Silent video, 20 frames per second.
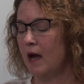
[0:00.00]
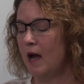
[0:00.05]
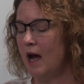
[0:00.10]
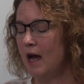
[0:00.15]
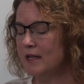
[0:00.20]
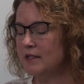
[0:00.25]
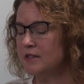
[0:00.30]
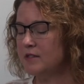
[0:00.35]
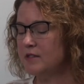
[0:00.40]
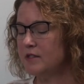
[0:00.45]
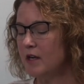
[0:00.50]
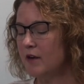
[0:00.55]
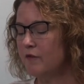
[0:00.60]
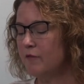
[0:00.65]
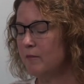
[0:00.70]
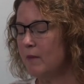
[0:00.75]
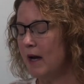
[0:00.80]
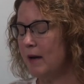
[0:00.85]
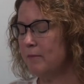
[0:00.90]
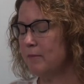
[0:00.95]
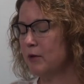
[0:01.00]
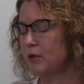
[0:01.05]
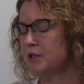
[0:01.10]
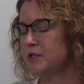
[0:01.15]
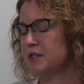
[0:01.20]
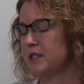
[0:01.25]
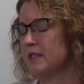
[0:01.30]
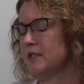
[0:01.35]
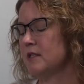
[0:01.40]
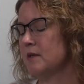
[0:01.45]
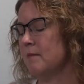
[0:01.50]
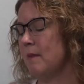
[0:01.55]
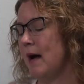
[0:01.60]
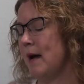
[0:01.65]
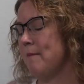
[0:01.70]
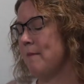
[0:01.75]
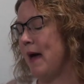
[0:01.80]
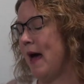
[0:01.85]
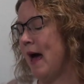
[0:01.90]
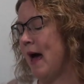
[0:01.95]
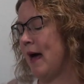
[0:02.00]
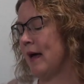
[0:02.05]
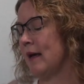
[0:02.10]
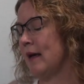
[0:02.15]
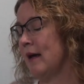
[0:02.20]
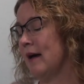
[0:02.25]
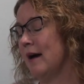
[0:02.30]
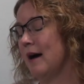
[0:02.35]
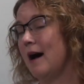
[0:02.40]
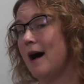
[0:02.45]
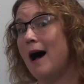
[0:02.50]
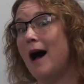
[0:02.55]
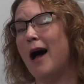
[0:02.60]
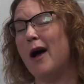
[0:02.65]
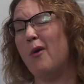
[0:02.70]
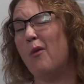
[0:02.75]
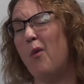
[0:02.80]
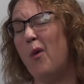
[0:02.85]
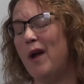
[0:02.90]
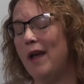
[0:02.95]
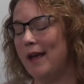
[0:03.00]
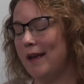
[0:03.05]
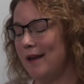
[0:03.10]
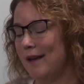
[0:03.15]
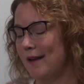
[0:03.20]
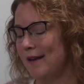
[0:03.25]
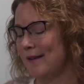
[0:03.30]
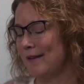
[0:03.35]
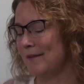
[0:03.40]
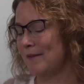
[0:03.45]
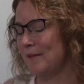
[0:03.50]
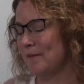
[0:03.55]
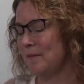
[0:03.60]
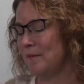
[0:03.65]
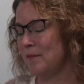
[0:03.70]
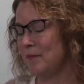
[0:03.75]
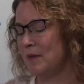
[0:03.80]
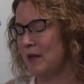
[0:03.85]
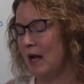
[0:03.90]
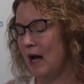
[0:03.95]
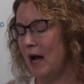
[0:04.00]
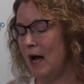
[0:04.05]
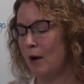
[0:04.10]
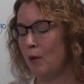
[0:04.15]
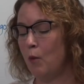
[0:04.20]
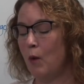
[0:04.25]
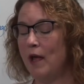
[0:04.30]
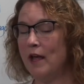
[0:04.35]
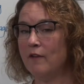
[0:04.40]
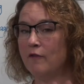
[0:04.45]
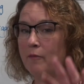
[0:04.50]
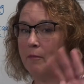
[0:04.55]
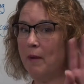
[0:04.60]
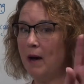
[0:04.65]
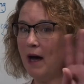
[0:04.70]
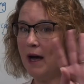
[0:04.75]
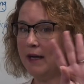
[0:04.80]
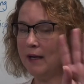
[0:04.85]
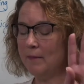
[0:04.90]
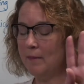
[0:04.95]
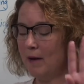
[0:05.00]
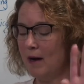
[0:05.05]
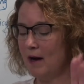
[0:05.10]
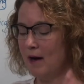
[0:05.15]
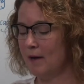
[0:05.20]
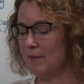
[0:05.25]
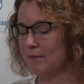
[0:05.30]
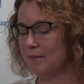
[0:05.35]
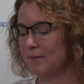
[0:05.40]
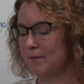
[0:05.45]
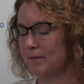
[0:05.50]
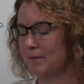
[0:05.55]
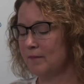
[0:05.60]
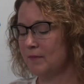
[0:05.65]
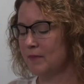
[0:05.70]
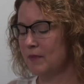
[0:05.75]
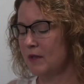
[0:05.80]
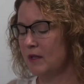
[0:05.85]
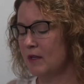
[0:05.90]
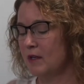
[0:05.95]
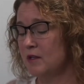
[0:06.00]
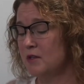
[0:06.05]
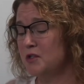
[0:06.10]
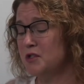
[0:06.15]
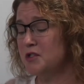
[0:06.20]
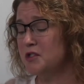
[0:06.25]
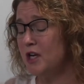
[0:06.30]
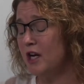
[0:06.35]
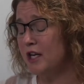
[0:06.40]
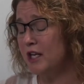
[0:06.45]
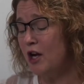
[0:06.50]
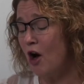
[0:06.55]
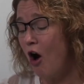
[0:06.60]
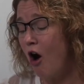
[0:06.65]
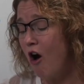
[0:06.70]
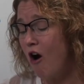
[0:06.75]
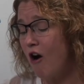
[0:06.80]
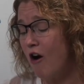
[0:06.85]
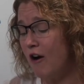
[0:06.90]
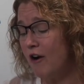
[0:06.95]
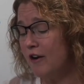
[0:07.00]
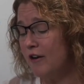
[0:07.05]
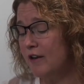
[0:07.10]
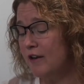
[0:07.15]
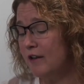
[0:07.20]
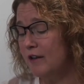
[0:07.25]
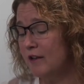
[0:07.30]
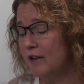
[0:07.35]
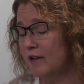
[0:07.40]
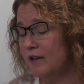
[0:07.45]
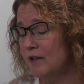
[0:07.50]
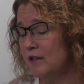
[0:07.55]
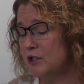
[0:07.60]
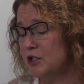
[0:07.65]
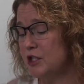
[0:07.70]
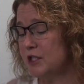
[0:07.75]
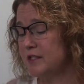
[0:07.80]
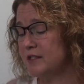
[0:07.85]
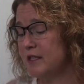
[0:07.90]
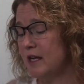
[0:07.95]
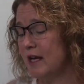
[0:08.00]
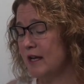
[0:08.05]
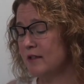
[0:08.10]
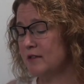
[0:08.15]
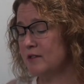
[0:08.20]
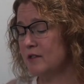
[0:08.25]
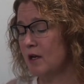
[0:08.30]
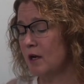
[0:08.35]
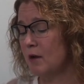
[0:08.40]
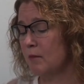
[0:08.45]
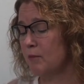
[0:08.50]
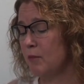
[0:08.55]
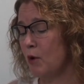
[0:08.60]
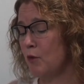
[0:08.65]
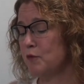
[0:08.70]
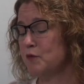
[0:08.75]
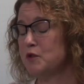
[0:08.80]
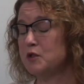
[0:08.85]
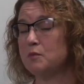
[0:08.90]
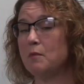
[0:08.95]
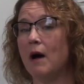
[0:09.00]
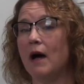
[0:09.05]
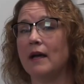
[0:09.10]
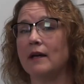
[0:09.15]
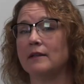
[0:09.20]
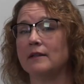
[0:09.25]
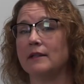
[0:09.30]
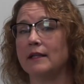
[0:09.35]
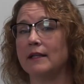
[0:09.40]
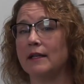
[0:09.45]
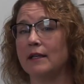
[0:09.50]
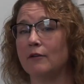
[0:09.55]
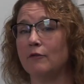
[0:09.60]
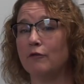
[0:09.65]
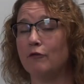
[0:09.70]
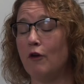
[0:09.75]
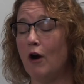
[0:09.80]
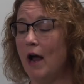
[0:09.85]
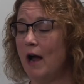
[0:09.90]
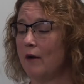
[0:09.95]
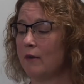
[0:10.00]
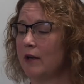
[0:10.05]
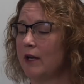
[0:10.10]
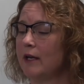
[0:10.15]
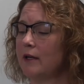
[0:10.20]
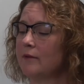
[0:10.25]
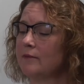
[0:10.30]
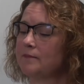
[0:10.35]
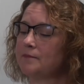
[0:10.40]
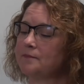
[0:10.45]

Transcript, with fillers: I stuff my books into my bag. I wink. I wave bye to mom. Study hard, she says, both smiling and frowning.